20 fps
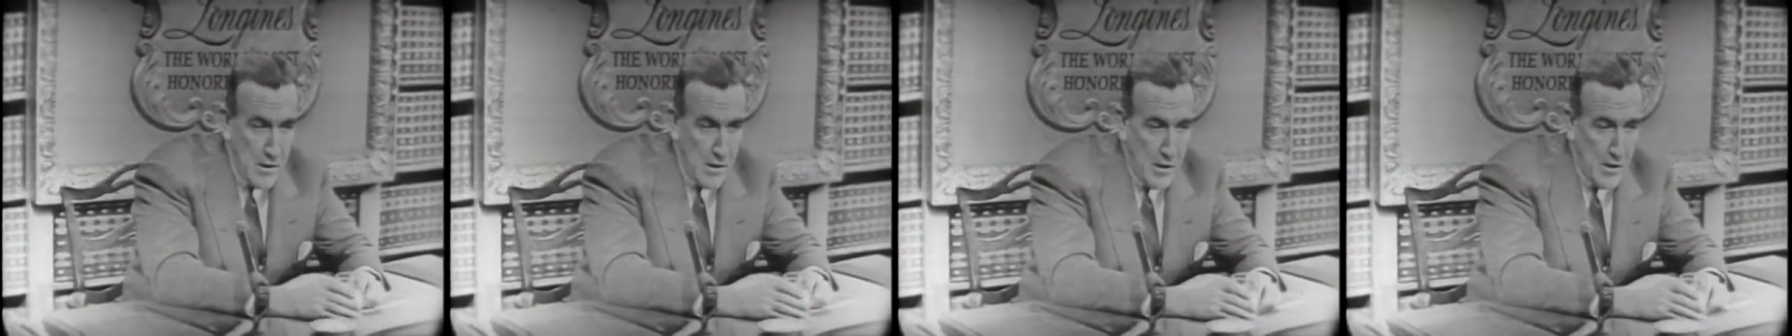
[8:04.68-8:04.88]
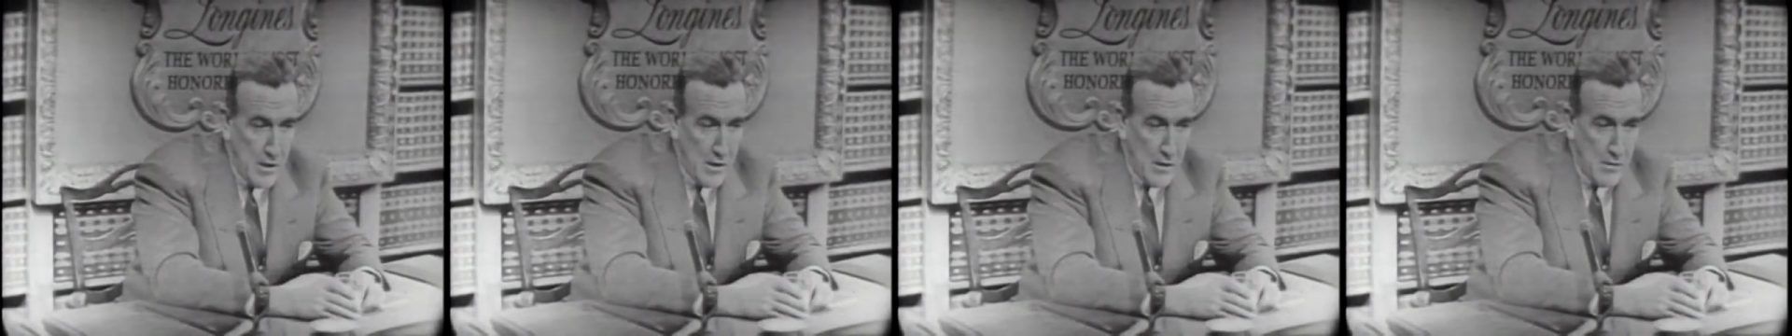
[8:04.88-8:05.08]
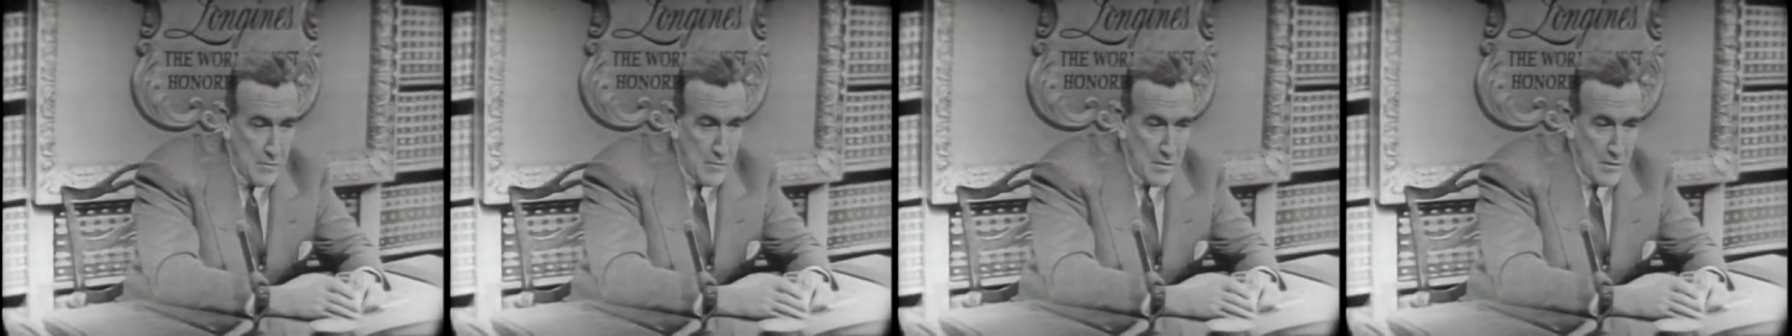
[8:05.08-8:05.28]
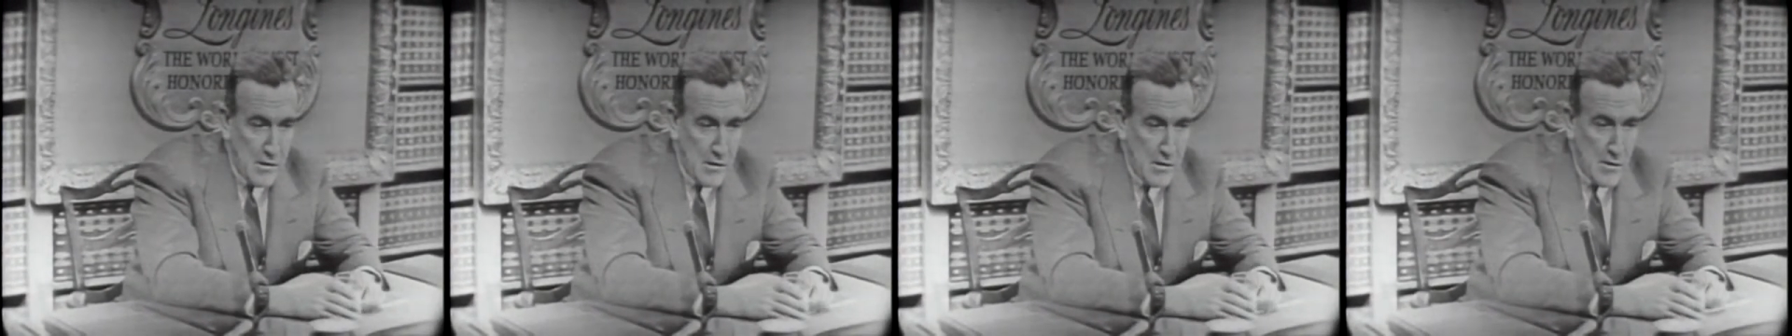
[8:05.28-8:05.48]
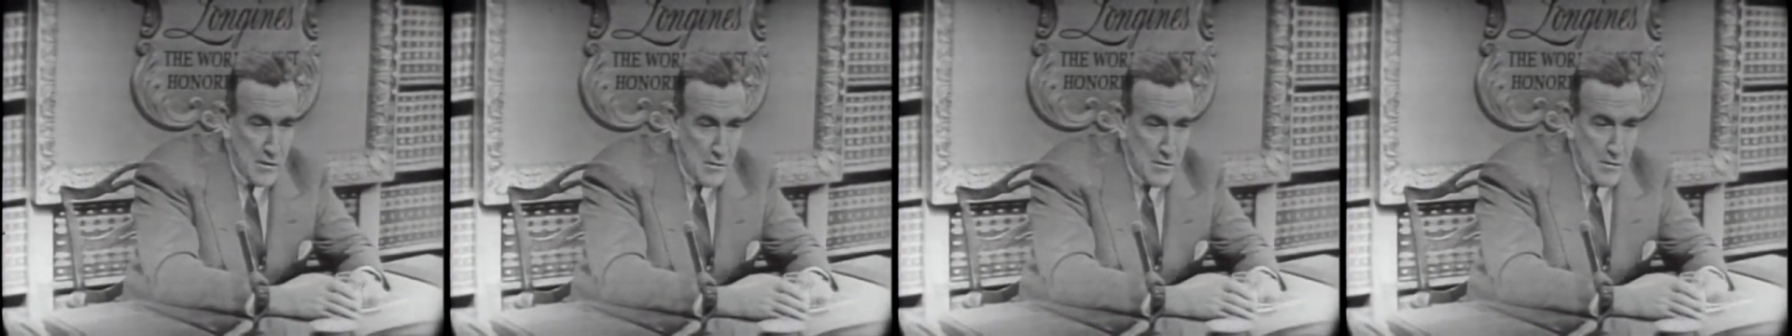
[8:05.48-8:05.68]
Uh,
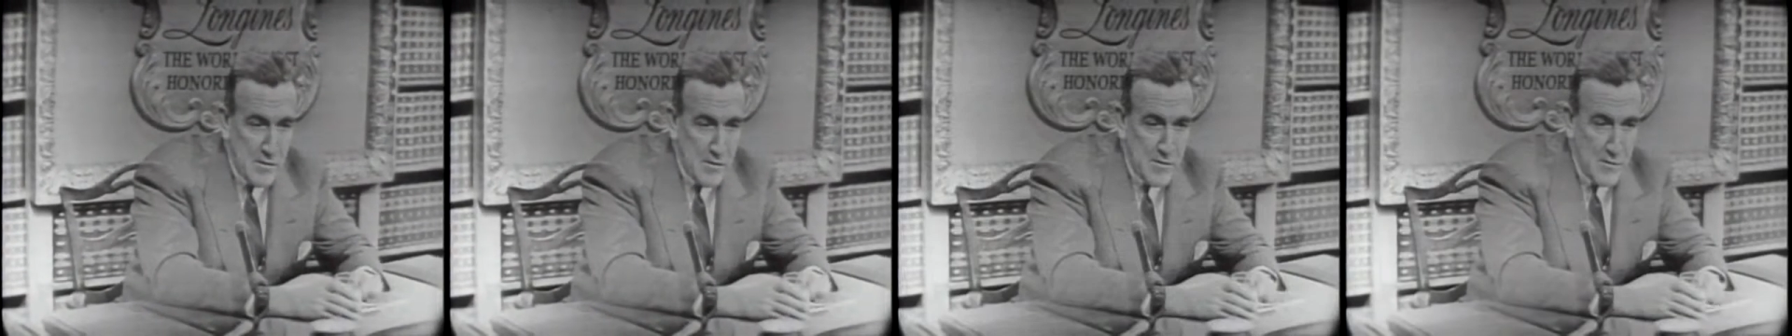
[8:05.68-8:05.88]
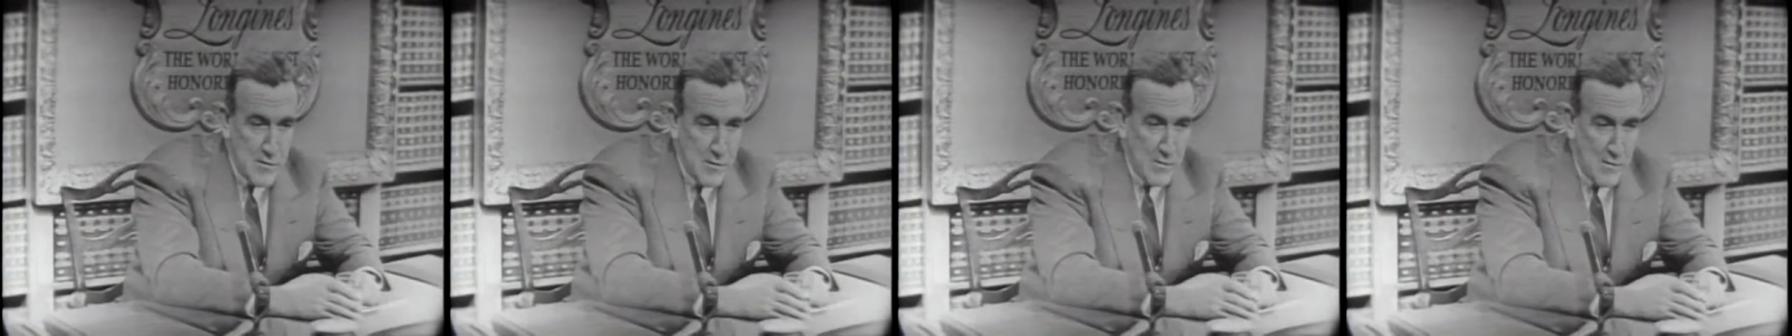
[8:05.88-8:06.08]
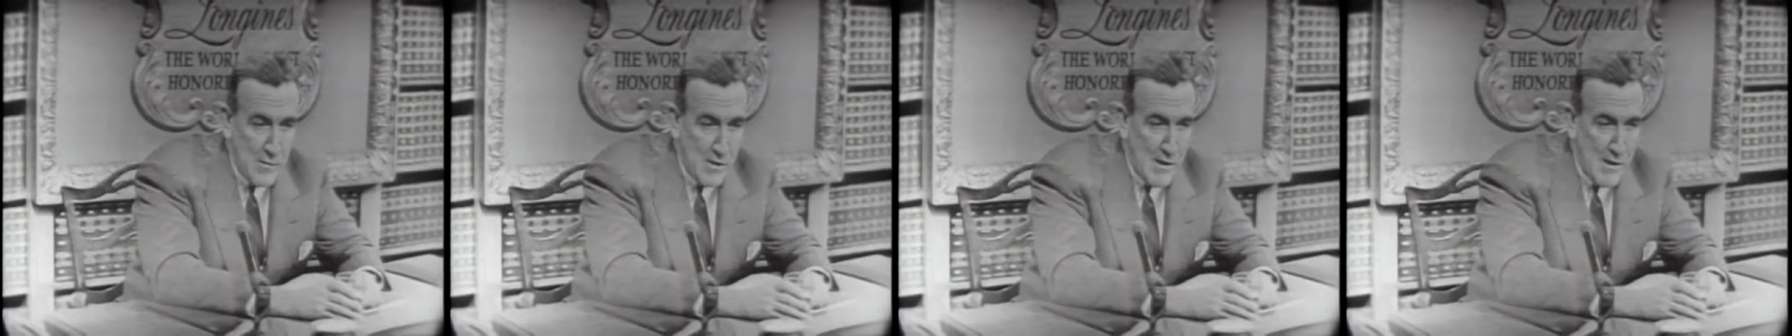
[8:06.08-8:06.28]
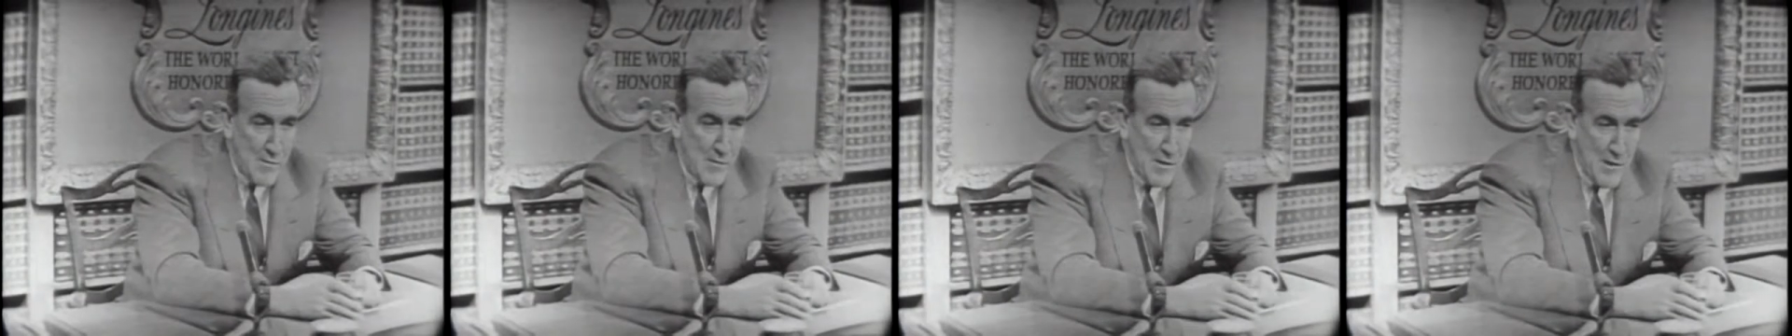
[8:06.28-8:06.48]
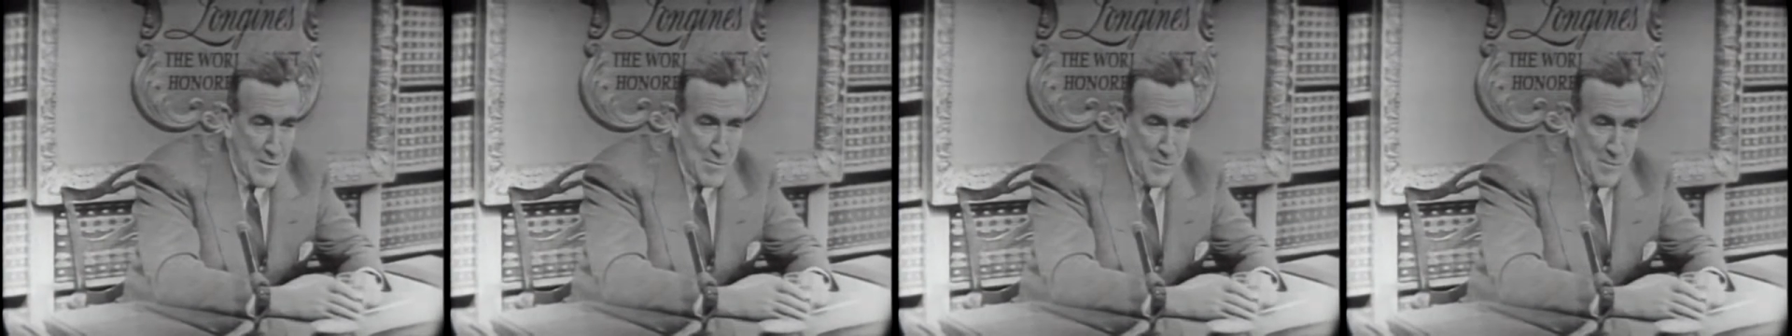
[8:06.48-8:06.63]
of course, you'd find many